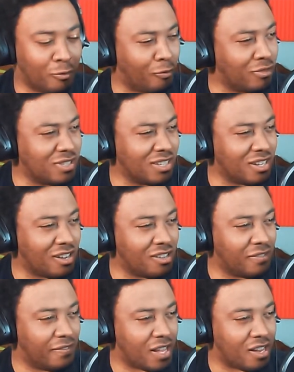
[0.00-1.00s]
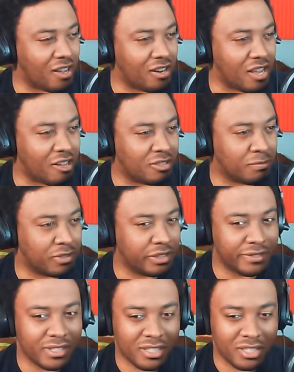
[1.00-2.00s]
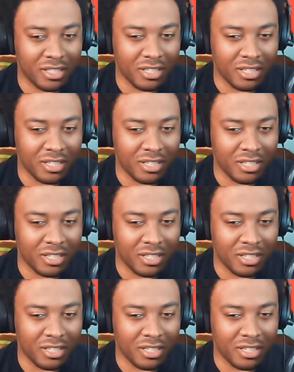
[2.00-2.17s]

Was it not then announced previously?